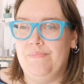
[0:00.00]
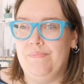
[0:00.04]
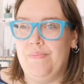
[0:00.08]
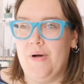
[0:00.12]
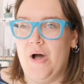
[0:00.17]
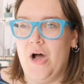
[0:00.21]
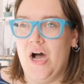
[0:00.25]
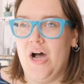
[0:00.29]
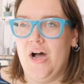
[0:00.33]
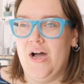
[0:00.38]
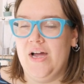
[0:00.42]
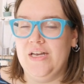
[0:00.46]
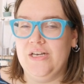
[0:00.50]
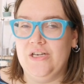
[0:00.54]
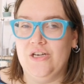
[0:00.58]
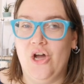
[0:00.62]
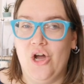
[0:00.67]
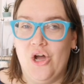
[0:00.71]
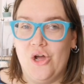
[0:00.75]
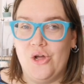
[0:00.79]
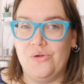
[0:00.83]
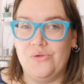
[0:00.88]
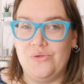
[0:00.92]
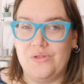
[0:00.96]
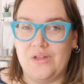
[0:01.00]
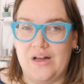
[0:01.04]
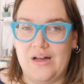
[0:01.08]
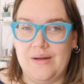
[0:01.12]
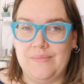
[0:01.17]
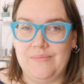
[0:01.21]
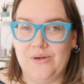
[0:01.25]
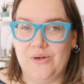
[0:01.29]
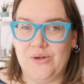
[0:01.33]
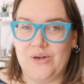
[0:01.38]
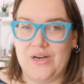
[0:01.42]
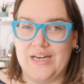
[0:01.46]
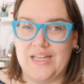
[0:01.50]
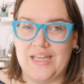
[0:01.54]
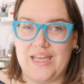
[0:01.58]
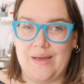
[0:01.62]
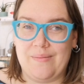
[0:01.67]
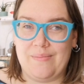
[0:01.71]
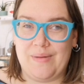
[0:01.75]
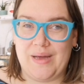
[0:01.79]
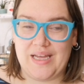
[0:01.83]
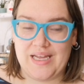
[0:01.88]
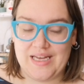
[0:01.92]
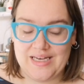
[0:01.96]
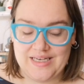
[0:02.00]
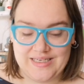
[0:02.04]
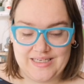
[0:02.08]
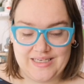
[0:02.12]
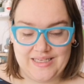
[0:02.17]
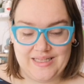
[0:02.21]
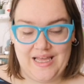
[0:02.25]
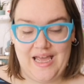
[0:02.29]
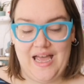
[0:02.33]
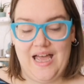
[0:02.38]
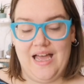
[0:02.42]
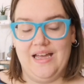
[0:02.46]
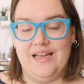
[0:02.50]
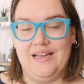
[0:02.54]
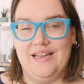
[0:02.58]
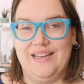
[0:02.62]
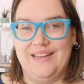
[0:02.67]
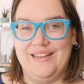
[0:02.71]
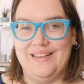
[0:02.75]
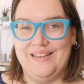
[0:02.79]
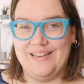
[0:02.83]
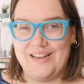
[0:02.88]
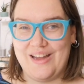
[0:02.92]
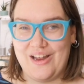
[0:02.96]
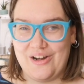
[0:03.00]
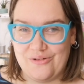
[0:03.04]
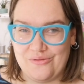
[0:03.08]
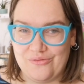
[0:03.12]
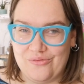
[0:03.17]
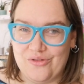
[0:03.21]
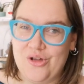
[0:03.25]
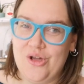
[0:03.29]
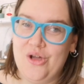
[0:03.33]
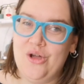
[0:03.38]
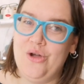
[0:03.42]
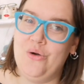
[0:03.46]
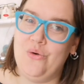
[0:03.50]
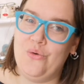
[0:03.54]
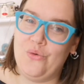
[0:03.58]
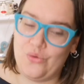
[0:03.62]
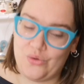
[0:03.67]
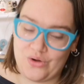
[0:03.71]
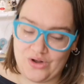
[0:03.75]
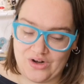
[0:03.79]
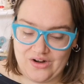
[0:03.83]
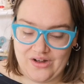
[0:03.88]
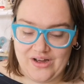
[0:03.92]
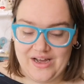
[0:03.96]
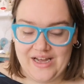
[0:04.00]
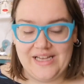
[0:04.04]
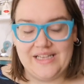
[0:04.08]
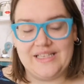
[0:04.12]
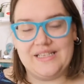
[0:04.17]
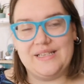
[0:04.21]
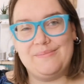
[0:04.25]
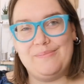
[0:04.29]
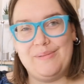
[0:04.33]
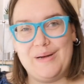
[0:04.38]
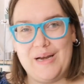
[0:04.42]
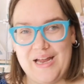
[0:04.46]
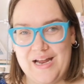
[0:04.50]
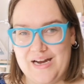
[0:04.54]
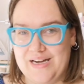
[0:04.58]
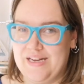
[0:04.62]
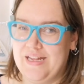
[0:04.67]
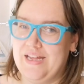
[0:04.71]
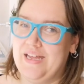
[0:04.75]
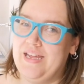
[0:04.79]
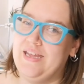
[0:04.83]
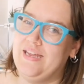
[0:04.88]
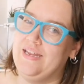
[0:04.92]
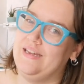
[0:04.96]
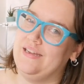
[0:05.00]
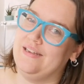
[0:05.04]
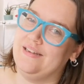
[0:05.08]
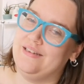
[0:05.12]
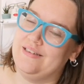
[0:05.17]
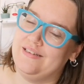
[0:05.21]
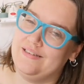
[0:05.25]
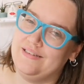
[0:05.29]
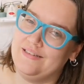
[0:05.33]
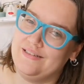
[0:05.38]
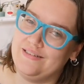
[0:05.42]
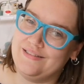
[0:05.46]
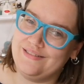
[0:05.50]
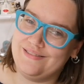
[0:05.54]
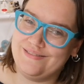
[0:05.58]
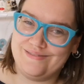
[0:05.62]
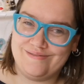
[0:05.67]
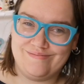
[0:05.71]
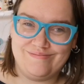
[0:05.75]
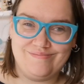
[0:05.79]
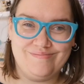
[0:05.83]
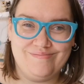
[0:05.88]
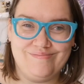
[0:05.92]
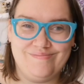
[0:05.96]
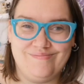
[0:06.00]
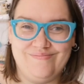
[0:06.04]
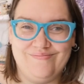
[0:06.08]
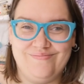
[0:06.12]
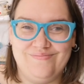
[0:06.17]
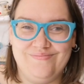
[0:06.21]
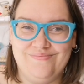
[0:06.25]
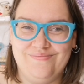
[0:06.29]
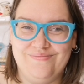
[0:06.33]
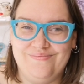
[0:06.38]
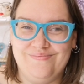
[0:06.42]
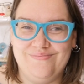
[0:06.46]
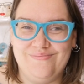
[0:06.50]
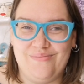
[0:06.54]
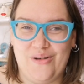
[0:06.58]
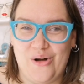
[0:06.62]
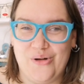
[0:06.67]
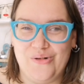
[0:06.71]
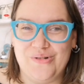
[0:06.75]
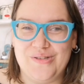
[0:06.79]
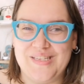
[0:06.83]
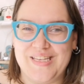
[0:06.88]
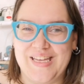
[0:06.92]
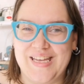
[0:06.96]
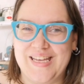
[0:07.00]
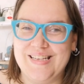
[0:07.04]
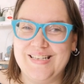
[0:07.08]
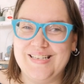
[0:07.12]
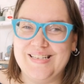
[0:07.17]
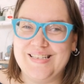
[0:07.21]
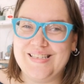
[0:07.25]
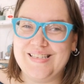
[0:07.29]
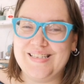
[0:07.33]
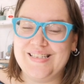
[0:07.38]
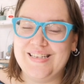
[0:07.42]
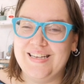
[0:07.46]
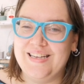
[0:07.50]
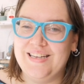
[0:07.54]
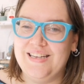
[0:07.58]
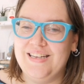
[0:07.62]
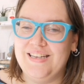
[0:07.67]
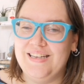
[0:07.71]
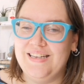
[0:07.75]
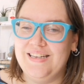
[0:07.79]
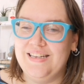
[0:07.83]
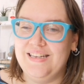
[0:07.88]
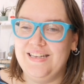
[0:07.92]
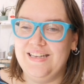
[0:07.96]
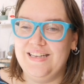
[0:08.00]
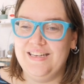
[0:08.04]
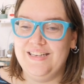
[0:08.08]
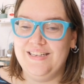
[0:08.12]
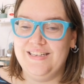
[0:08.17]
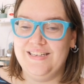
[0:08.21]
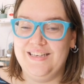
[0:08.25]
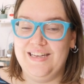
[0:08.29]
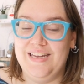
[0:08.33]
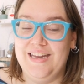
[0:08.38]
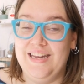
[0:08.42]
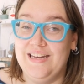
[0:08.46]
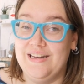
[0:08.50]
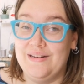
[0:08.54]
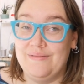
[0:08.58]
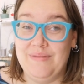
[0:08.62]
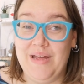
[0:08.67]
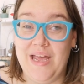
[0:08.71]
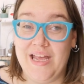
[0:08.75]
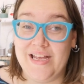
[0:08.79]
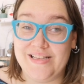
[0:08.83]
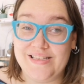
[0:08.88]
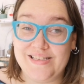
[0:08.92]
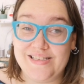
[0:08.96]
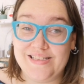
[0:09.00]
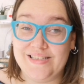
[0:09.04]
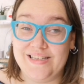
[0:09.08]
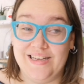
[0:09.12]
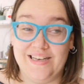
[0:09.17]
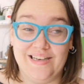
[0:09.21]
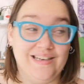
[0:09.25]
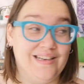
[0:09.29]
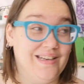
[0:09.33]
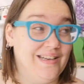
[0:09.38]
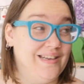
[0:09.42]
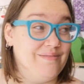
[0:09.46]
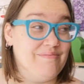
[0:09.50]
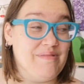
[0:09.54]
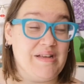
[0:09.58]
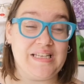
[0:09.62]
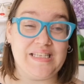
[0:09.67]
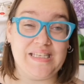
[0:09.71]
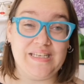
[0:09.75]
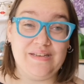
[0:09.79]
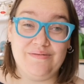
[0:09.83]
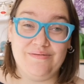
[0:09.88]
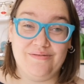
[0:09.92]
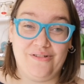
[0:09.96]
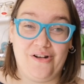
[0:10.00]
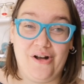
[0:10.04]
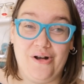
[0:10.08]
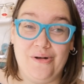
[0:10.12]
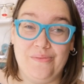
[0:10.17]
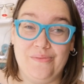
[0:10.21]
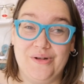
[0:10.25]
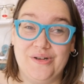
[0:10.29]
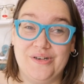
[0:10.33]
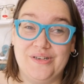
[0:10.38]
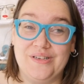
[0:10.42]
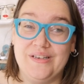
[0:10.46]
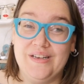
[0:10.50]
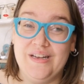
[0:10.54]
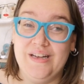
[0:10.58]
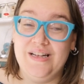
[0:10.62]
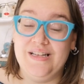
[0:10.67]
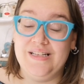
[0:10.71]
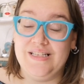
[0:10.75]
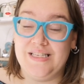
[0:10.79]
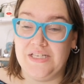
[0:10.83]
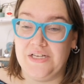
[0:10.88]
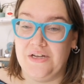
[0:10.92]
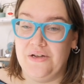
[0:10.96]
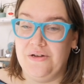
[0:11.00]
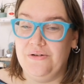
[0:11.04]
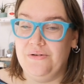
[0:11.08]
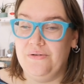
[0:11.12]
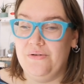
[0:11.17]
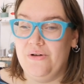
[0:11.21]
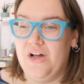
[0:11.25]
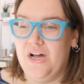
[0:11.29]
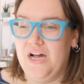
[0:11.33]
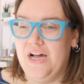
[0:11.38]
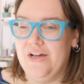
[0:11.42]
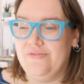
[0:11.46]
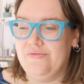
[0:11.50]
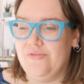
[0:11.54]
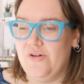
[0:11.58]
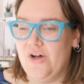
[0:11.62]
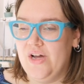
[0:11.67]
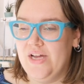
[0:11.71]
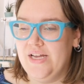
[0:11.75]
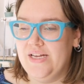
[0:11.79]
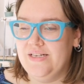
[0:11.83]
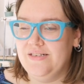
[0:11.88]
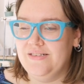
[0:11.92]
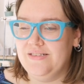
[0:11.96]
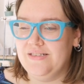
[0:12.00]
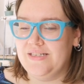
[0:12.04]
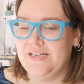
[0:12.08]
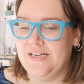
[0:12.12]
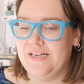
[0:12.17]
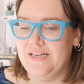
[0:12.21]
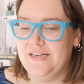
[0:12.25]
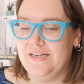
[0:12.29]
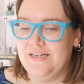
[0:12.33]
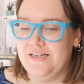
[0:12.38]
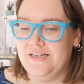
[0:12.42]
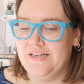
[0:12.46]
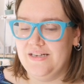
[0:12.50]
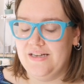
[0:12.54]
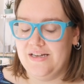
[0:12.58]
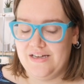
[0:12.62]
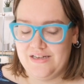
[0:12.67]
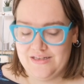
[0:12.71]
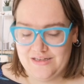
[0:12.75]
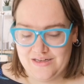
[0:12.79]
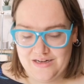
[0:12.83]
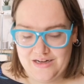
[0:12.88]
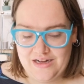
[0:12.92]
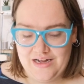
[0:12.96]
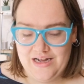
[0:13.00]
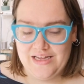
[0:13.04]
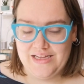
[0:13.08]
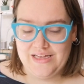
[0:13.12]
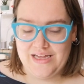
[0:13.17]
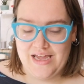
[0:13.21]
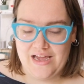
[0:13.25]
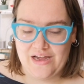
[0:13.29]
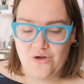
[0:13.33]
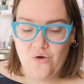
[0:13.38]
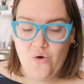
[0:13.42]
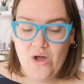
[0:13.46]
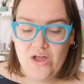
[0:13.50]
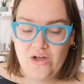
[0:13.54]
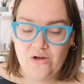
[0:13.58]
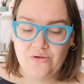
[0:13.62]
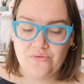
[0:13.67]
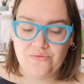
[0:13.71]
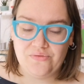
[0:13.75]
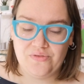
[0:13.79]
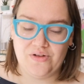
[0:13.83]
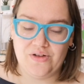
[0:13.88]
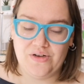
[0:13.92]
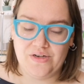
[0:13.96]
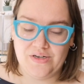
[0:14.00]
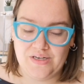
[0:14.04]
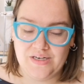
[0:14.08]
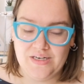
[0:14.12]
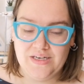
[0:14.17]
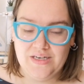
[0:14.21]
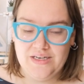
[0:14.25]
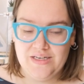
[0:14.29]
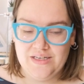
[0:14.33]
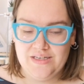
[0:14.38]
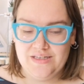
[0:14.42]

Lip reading: But I know that I'm not going to get back into that kind of organised planning process in a messy environment. So I find, yeah, quite often,